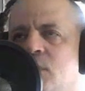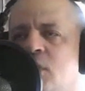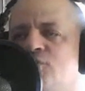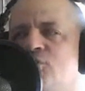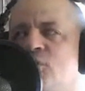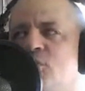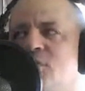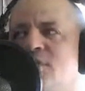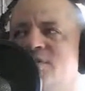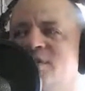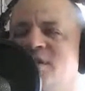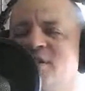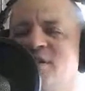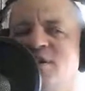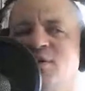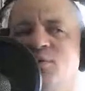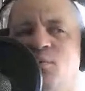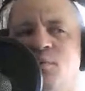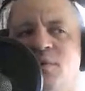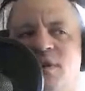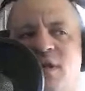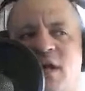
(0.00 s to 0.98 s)
So
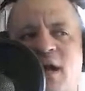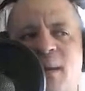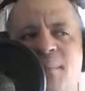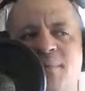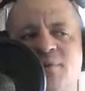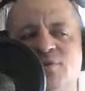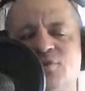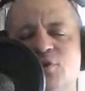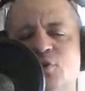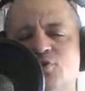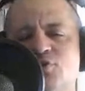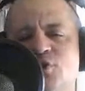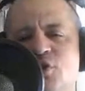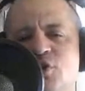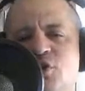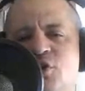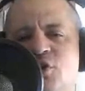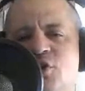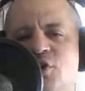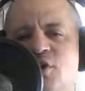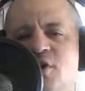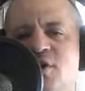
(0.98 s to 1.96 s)
when the episodes are
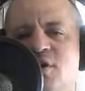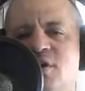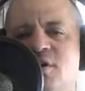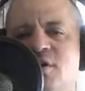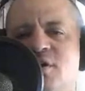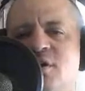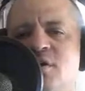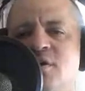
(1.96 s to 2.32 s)
good,